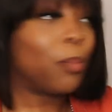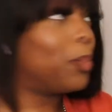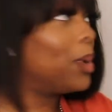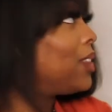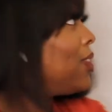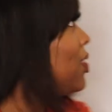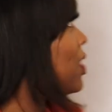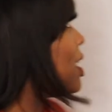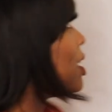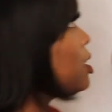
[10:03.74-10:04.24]

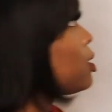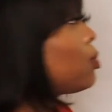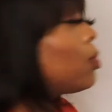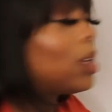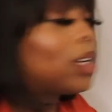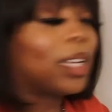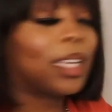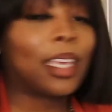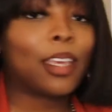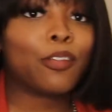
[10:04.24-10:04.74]
but this
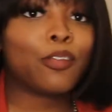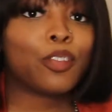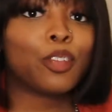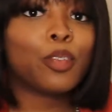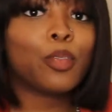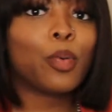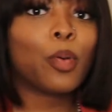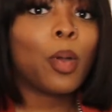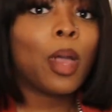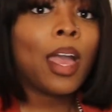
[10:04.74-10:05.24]
one gives
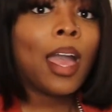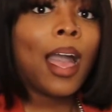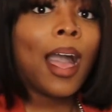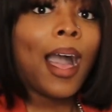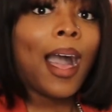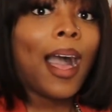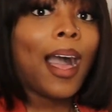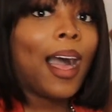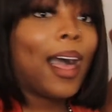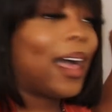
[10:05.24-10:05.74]
you
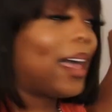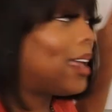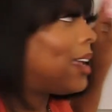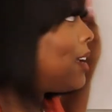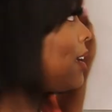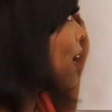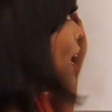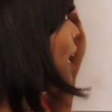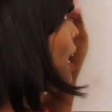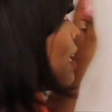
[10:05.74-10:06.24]

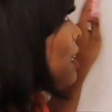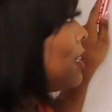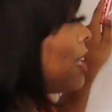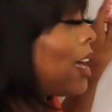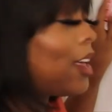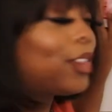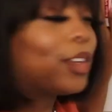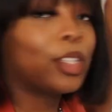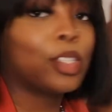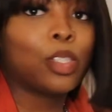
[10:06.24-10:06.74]

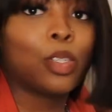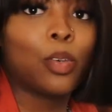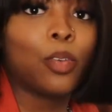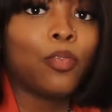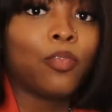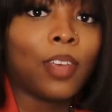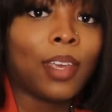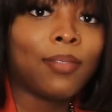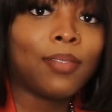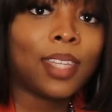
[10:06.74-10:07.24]
another
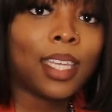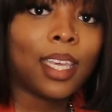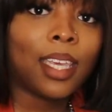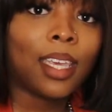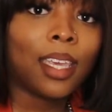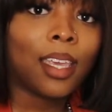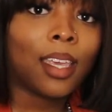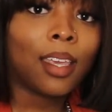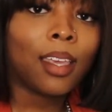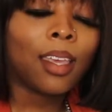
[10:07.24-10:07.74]

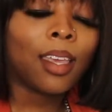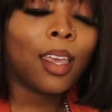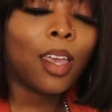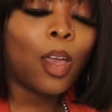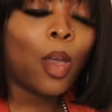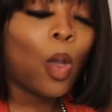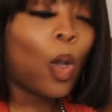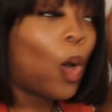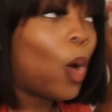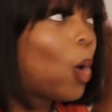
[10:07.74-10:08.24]
$250.
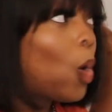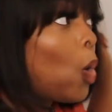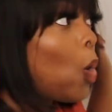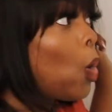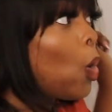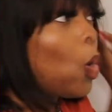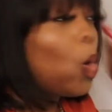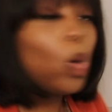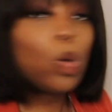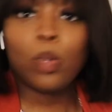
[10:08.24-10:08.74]

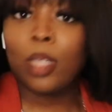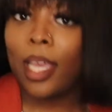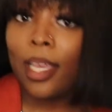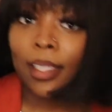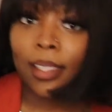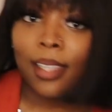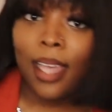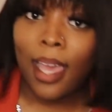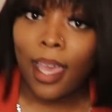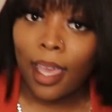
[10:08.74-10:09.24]
Who
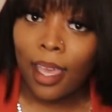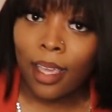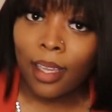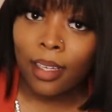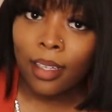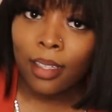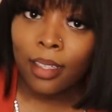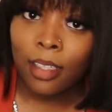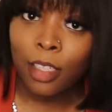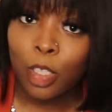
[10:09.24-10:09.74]
does that?
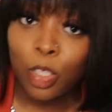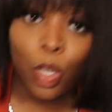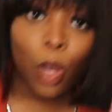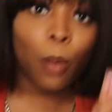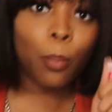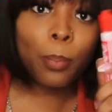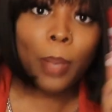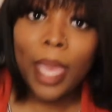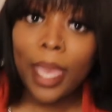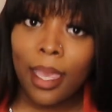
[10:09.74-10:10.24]

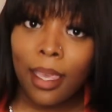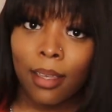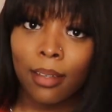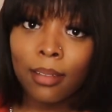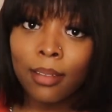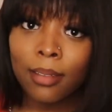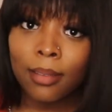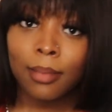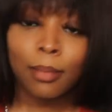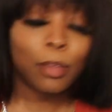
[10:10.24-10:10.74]
Your bank?
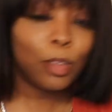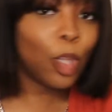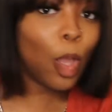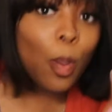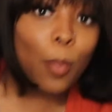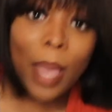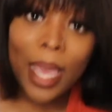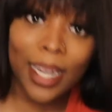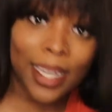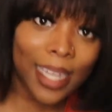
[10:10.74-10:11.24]

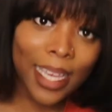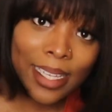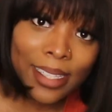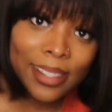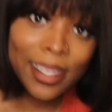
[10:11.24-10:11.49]
Nobody does